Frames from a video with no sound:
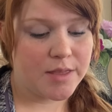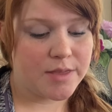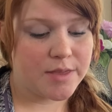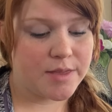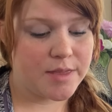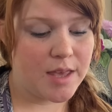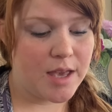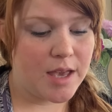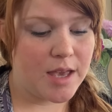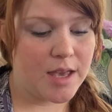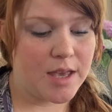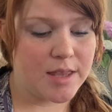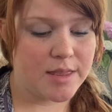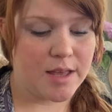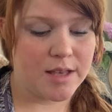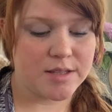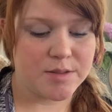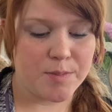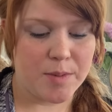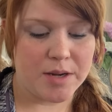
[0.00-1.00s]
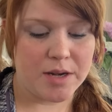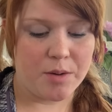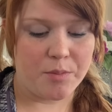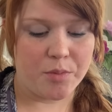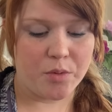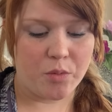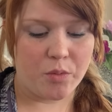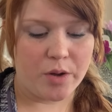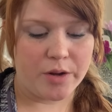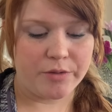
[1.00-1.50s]
That's my
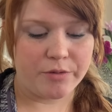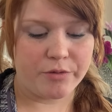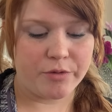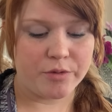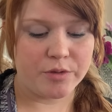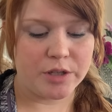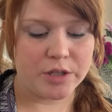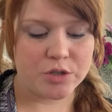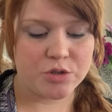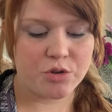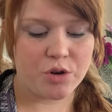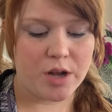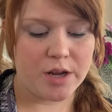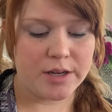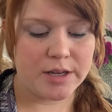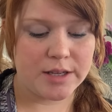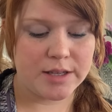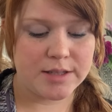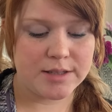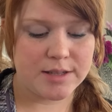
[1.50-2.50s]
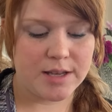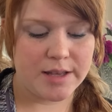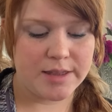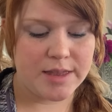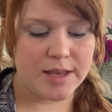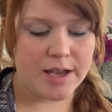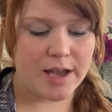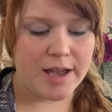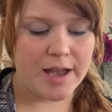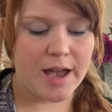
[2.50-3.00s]
number one for electronics. I
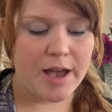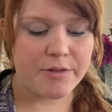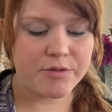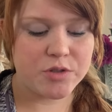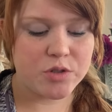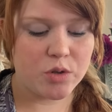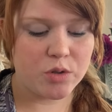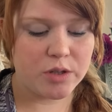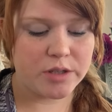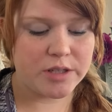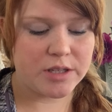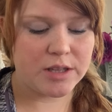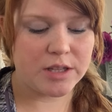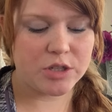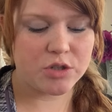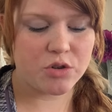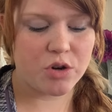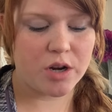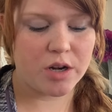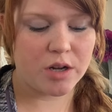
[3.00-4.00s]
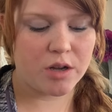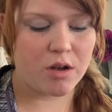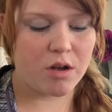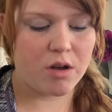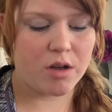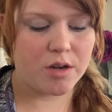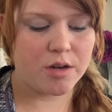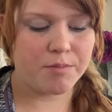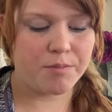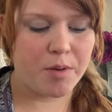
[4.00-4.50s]
think I have sold electronic
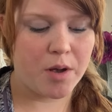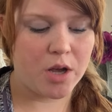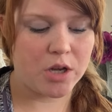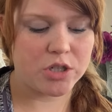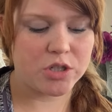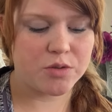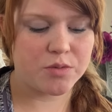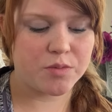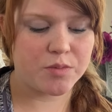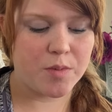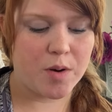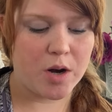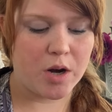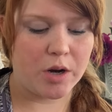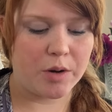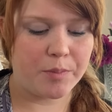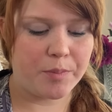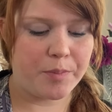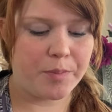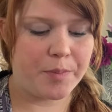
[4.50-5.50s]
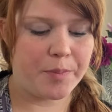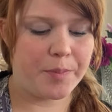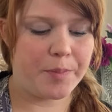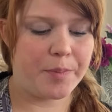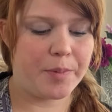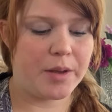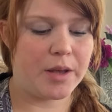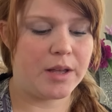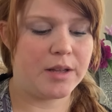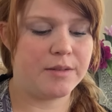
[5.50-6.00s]
on Poshmark,
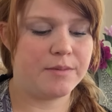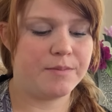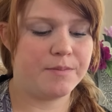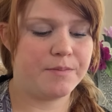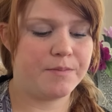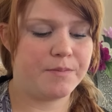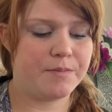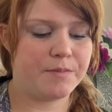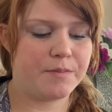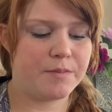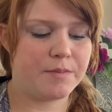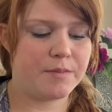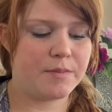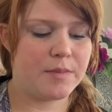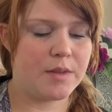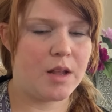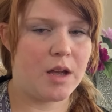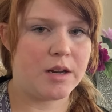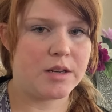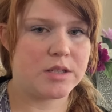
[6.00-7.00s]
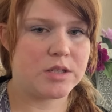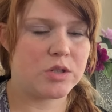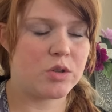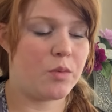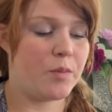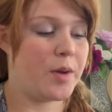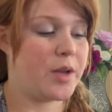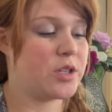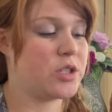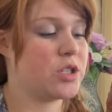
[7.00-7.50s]
but not so
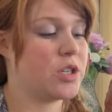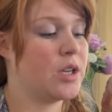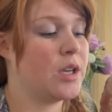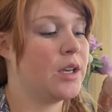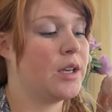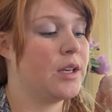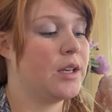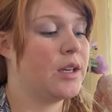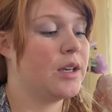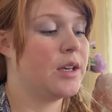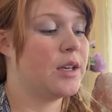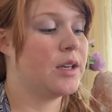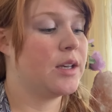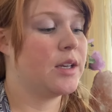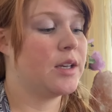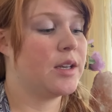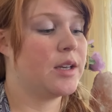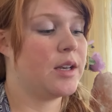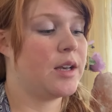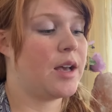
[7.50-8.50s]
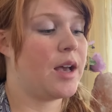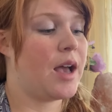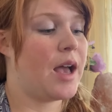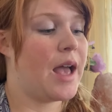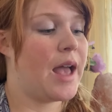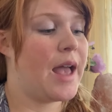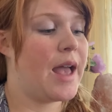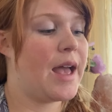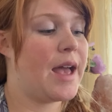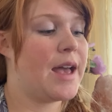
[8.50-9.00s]
much.
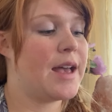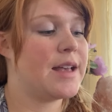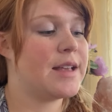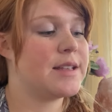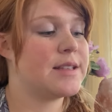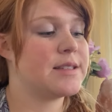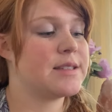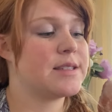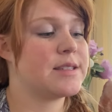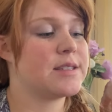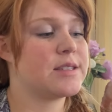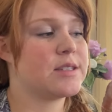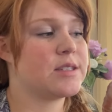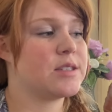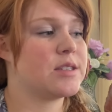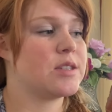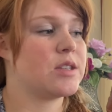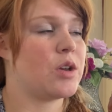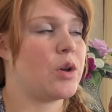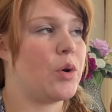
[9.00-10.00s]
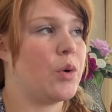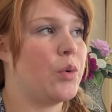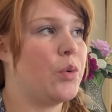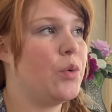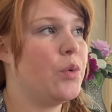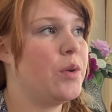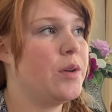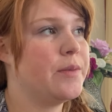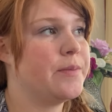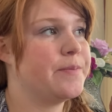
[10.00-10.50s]
And
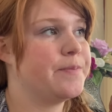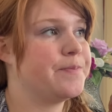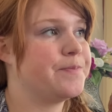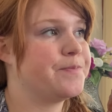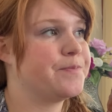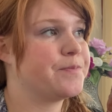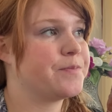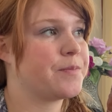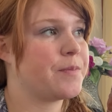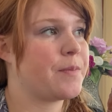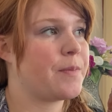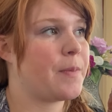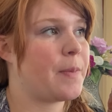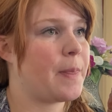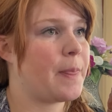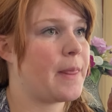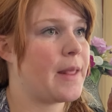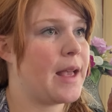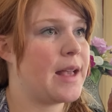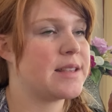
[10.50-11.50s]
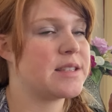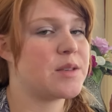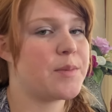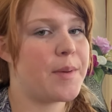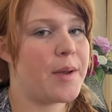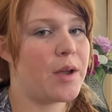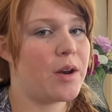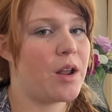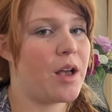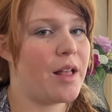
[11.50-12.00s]
so that's
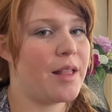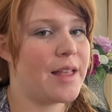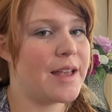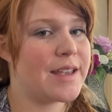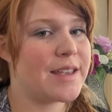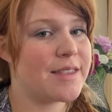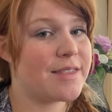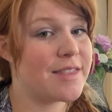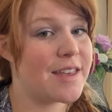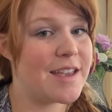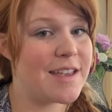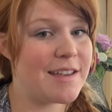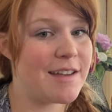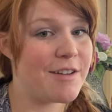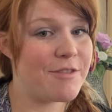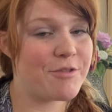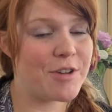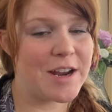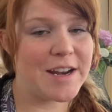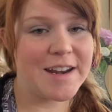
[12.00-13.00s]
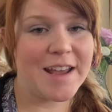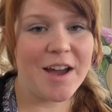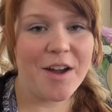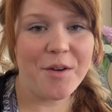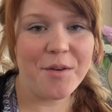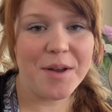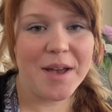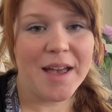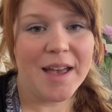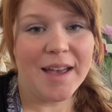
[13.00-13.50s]
about all I can think of right
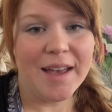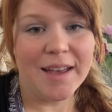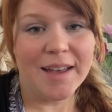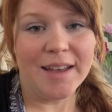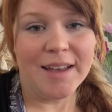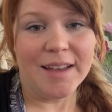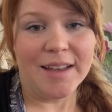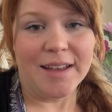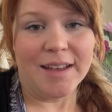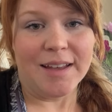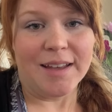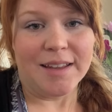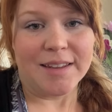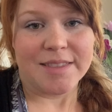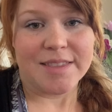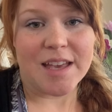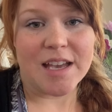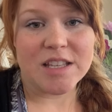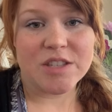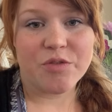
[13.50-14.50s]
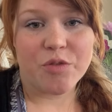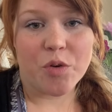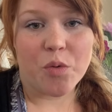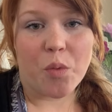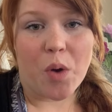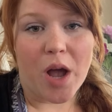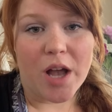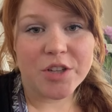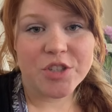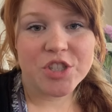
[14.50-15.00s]
now. Thanks for
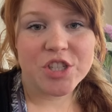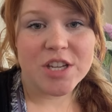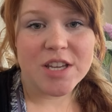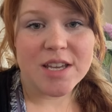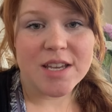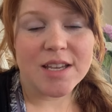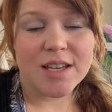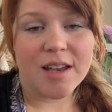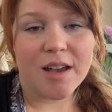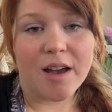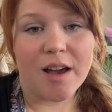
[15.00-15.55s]
watching.